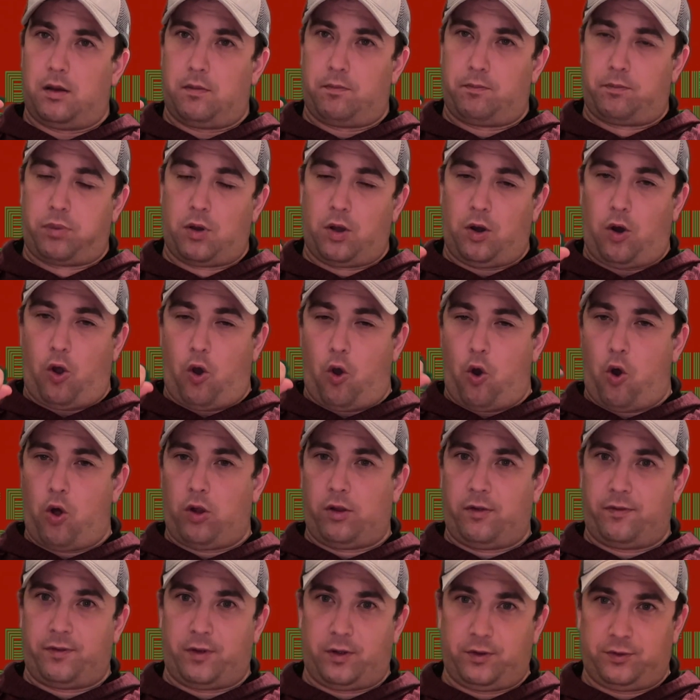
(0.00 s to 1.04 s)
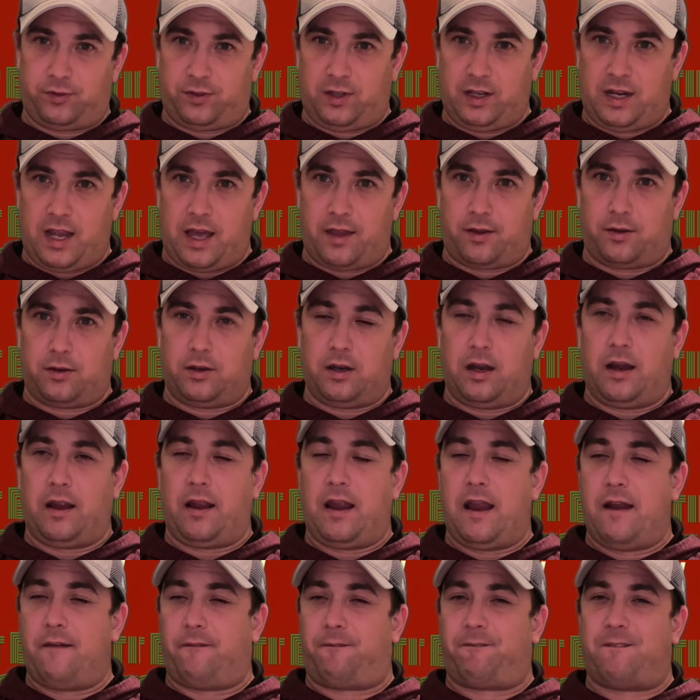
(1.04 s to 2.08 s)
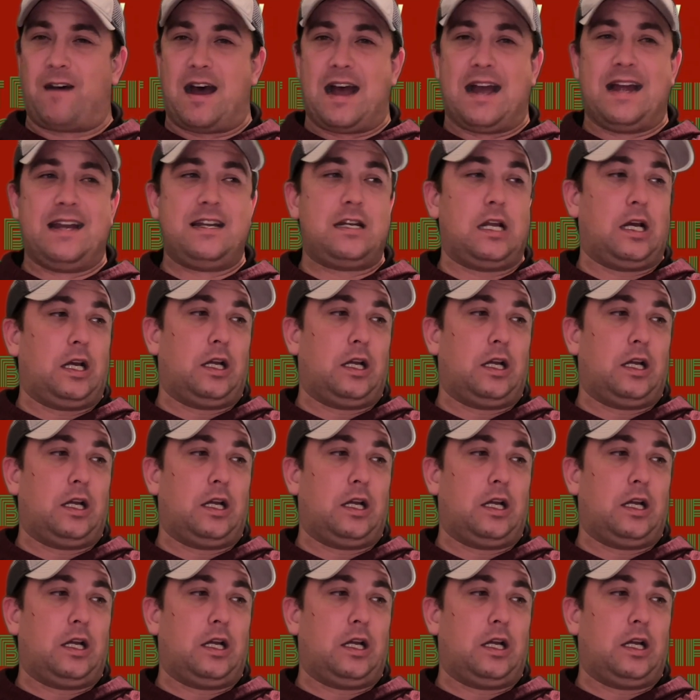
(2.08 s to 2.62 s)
put all of those together and find